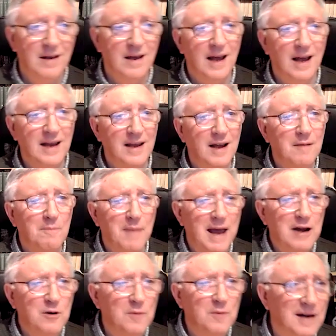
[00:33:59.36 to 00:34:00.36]
a young
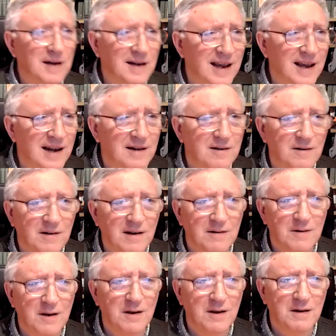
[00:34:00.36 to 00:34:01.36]
Bedouin kid looking,
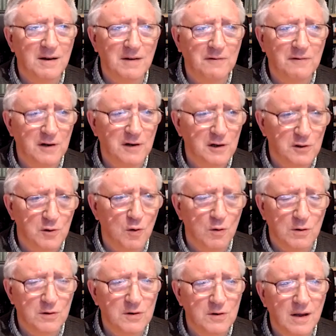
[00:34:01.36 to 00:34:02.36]
looking after his
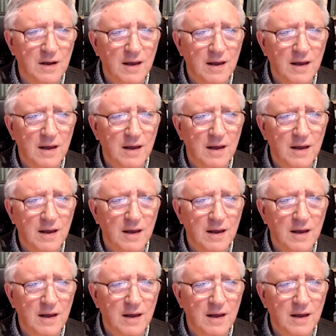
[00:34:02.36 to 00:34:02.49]
goats